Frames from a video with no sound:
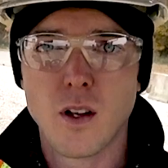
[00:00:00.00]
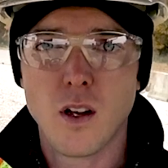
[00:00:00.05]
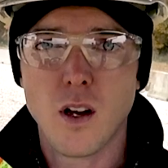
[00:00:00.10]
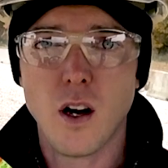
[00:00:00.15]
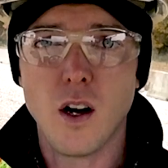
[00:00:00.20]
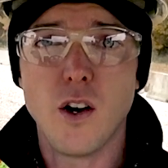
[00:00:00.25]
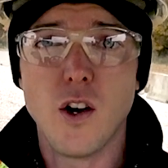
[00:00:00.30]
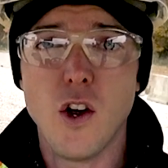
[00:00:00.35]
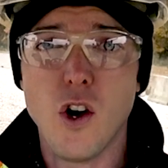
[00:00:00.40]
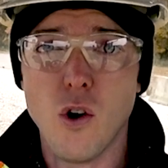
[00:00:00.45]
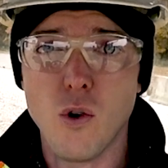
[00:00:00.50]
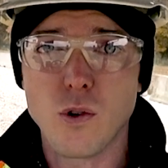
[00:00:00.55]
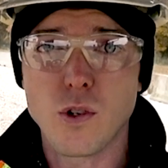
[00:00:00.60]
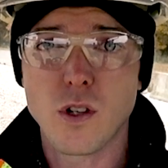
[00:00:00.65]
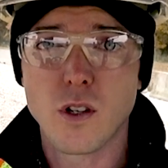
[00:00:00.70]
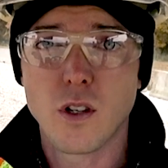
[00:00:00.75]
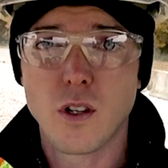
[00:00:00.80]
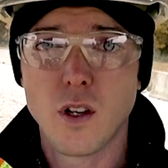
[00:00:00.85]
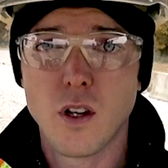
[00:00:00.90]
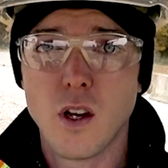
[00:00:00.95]
A note,
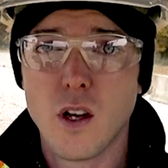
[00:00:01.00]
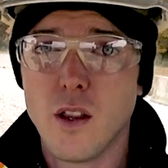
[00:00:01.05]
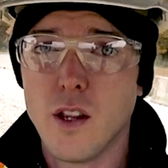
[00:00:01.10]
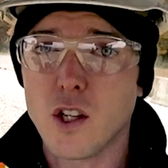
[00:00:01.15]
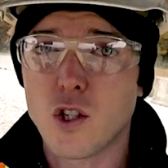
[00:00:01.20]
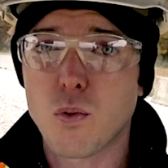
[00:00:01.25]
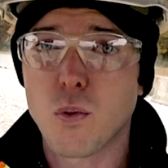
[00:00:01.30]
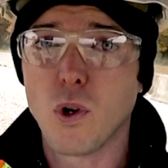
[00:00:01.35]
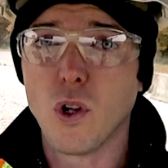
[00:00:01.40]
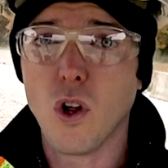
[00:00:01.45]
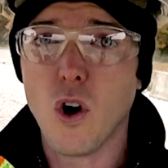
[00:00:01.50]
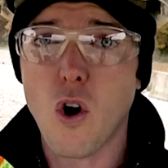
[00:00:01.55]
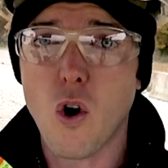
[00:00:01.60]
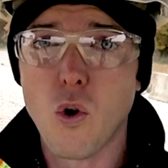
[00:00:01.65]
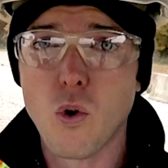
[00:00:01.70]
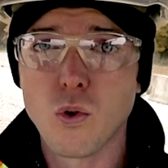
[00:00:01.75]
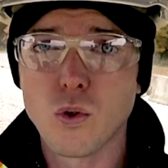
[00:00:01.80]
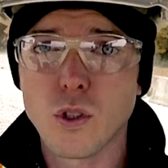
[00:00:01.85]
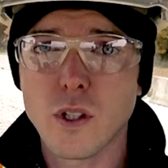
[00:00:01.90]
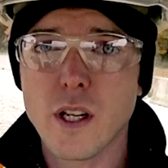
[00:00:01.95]
this will
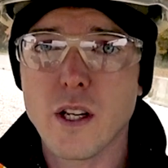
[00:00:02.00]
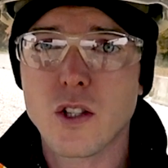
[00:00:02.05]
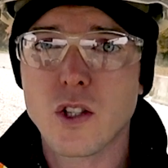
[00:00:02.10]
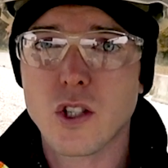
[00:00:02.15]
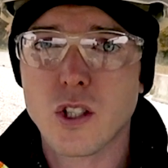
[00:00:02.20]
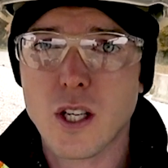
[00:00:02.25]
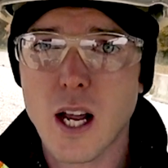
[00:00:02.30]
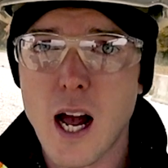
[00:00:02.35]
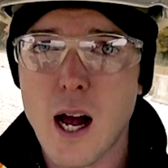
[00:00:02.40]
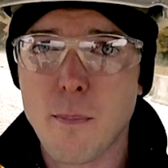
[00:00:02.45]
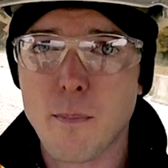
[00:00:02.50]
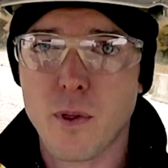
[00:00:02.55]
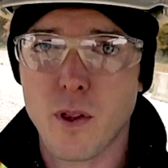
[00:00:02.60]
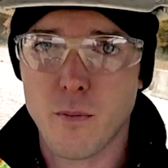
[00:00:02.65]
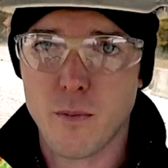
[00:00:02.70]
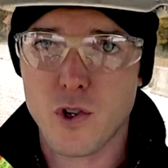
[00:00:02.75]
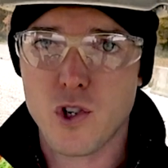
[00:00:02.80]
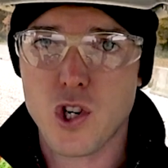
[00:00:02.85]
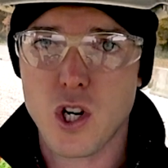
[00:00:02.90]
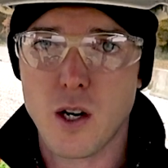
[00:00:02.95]
only stop the
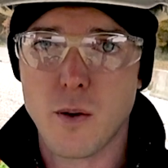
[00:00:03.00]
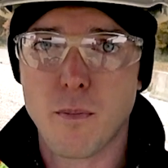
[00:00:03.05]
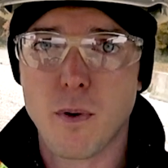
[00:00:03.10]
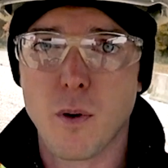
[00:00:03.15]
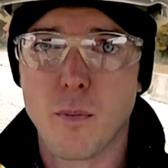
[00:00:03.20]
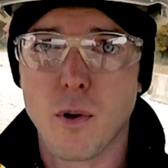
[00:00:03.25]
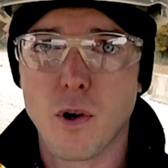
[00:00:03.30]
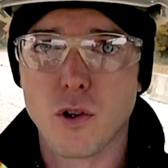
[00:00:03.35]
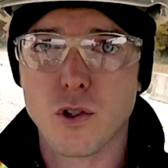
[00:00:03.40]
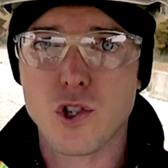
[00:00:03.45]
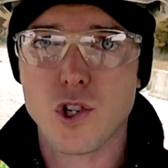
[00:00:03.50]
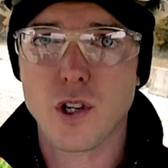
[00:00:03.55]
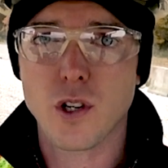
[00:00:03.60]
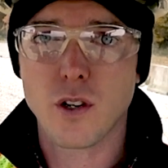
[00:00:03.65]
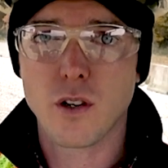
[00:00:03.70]
machine propulsion.